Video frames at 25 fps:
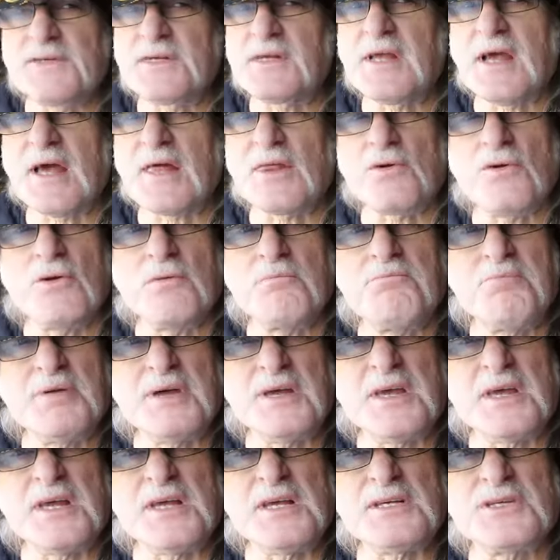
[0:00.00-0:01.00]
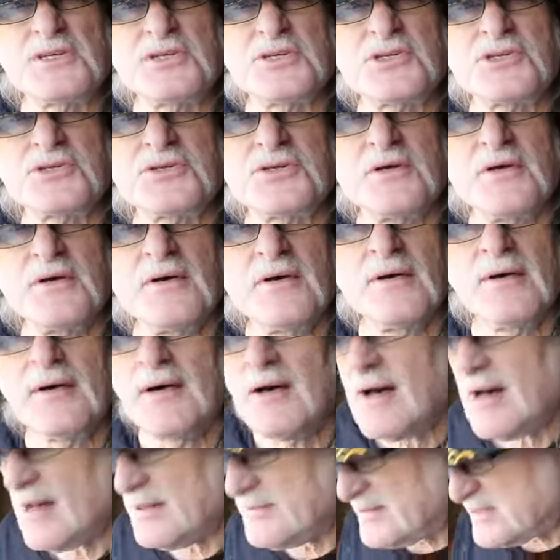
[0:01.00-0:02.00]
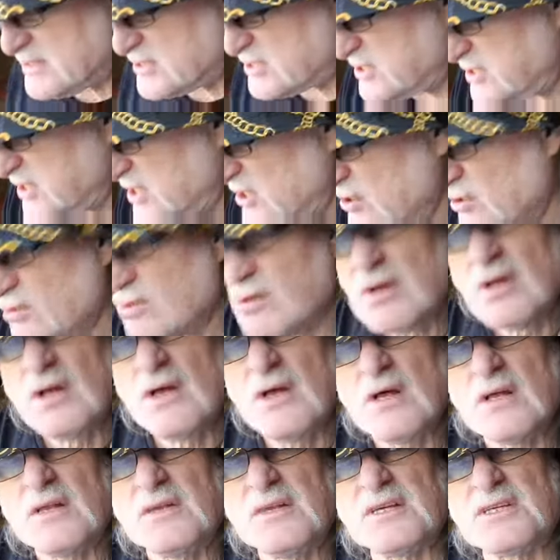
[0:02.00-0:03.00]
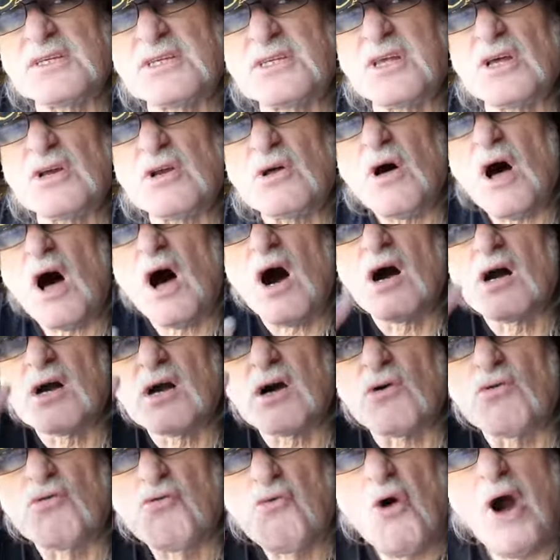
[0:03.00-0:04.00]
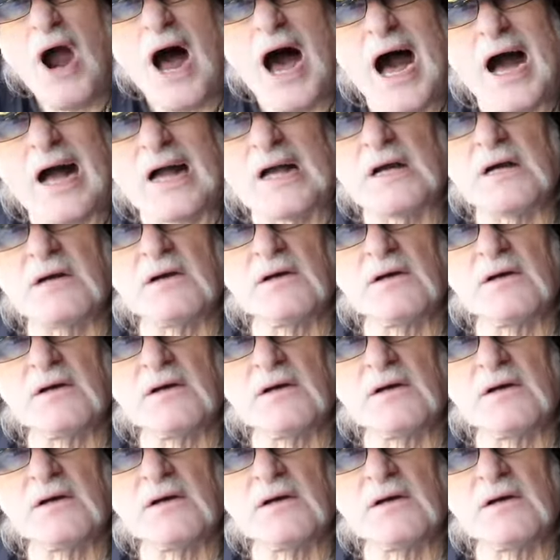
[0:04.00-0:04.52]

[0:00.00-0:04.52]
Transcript: together in peace on this little hunk of rock?